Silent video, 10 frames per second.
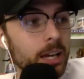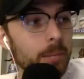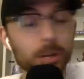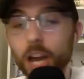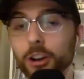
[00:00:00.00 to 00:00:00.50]

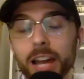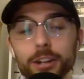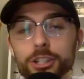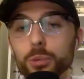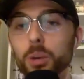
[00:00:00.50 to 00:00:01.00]
But Gunnar
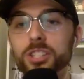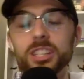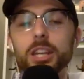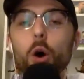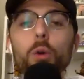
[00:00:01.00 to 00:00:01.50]
Henderson wasn't
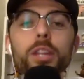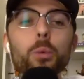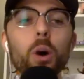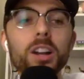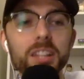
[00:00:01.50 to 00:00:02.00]
the only
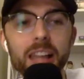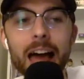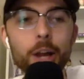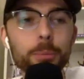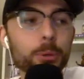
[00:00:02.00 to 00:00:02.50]
one in the
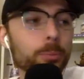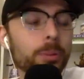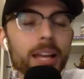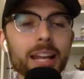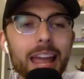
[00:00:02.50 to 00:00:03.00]
lineup who
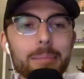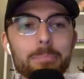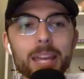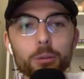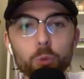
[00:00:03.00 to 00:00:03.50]
played a
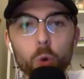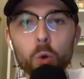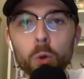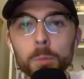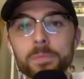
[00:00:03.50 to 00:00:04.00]
big
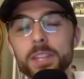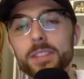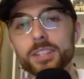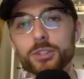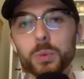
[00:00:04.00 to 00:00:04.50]
role
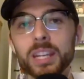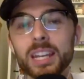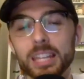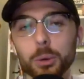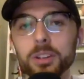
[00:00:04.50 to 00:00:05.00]
this week.
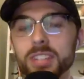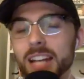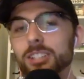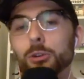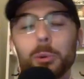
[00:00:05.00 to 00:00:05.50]
And the Orioles
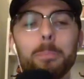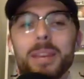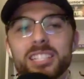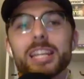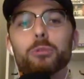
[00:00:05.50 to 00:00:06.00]
actually were
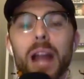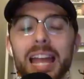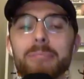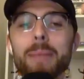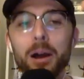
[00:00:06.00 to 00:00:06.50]
missing
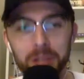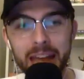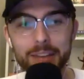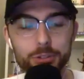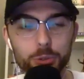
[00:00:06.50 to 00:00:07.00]
Ryan
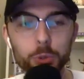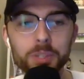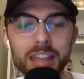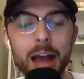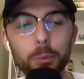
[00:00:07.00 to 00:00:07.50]
Mountcastle, who
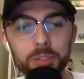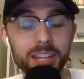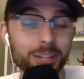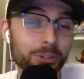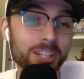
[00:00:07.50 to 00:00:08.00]
was out with
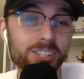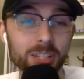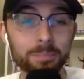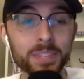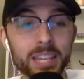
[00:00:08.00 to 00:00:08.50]
an illness,
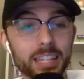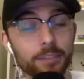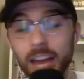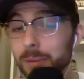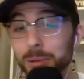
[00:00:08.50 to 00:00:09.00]
and
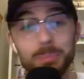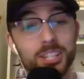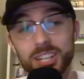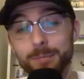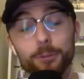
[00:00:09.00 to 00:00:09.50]
they've kind of been
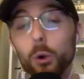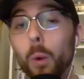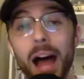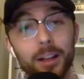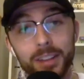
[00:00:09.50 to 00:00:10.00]
missing him for a
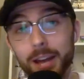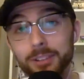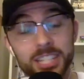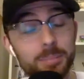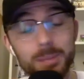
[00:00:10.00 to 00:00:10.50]
while now,
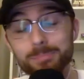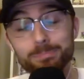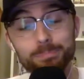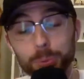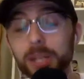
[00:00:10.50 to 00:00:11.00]
as he's been
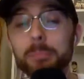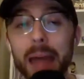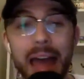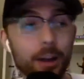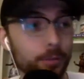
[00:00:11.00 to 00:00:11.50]
pretty
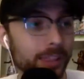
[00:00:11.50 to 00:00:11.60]
bad over the